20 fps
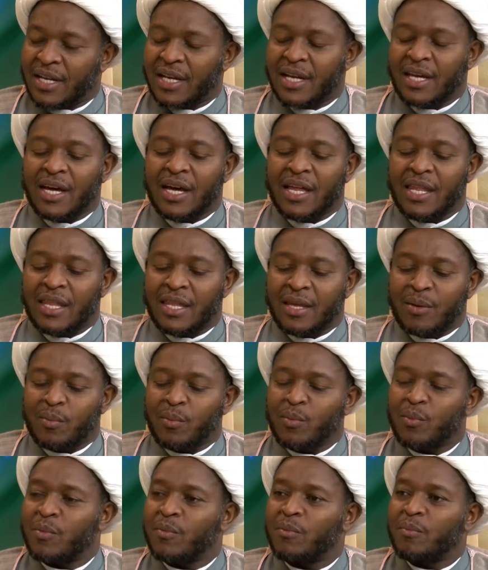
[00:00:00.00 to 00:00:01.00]
and
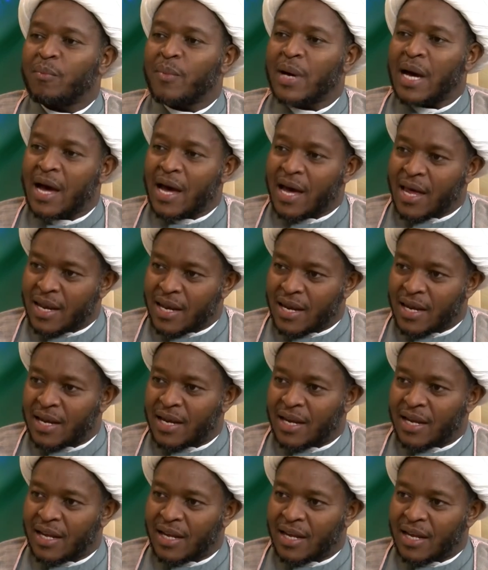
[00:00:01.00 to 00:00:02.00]
the man,
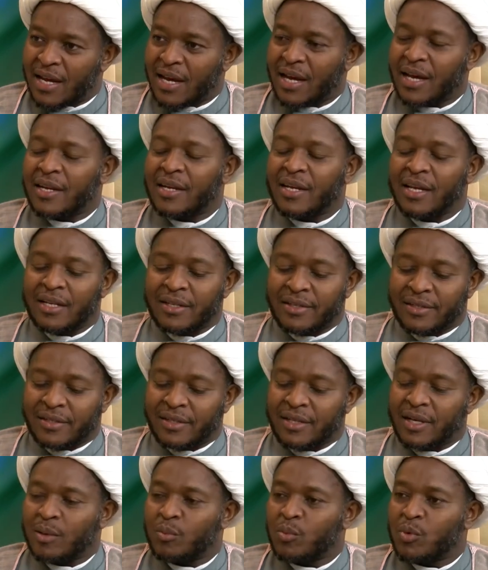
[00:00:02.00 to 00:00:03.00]
adults,
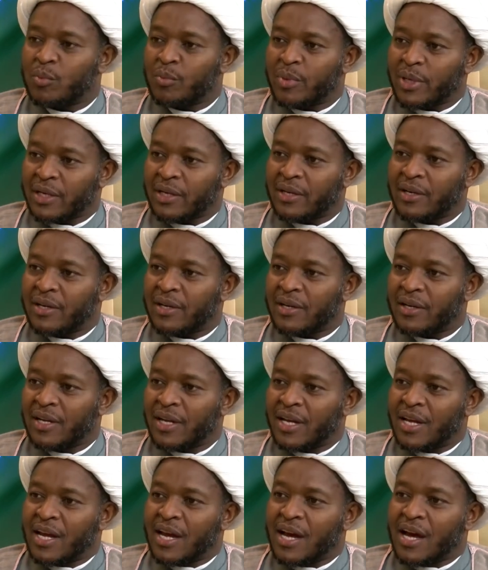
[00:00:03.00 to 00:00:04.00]
Abu Bakr,
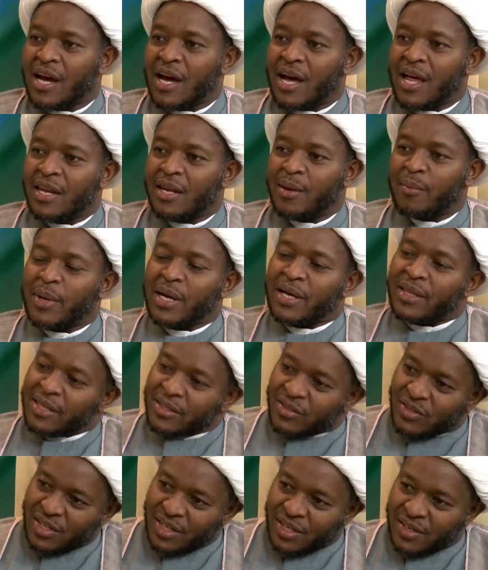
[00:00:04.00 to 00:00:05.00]
and among the
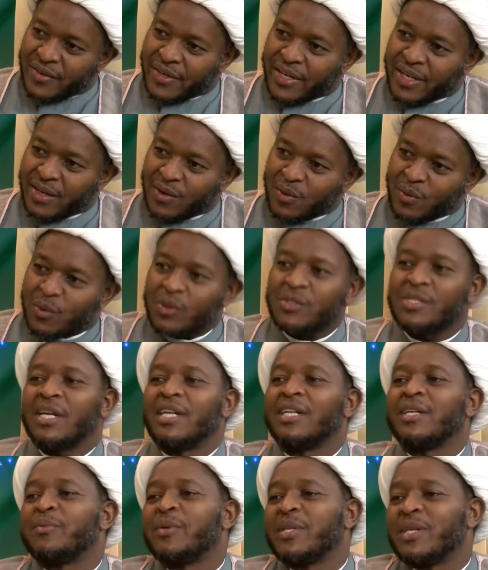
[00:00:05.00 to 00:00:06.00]
children was
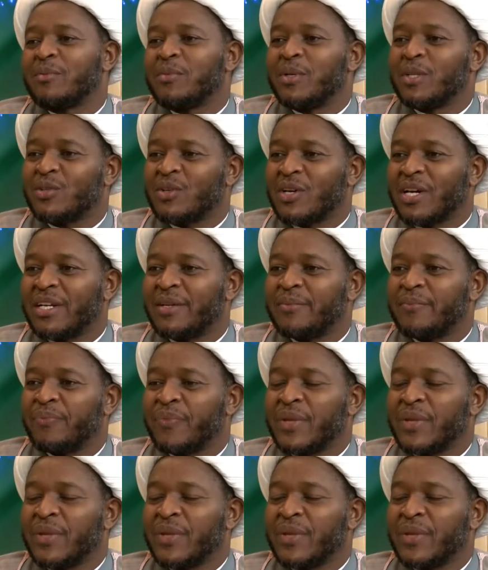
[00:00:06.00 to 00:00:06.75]
Ali bin Abi Talib.